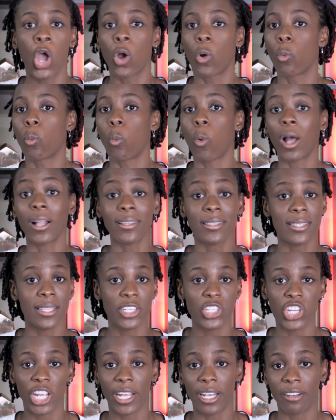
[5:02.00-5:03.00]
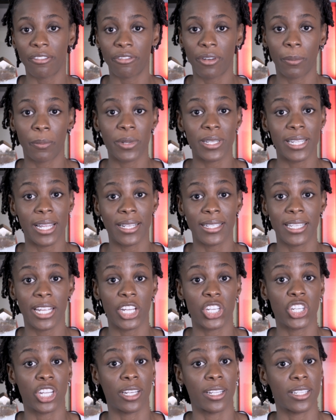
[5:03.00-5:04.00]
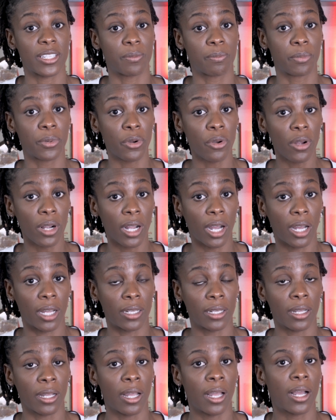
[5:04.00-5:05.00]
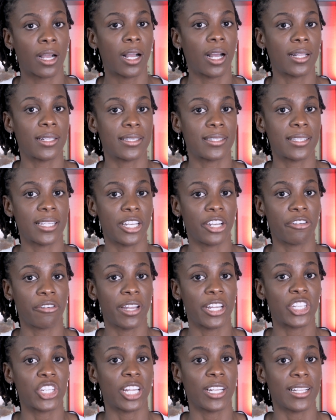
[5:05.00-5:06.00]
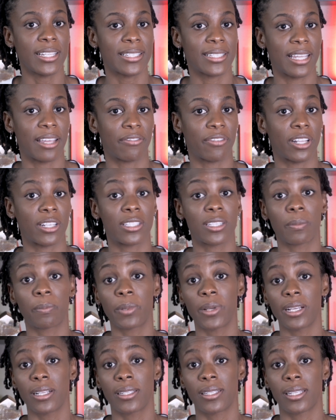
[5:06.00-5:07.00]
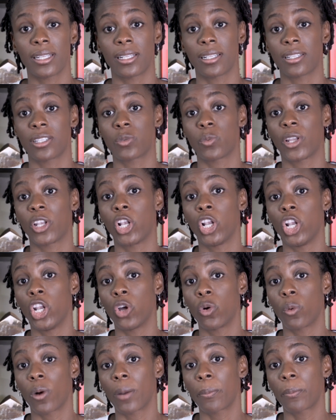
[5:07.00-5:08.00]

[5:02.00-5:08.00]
Once the chain of representation is broken, consideration is given to persons with lower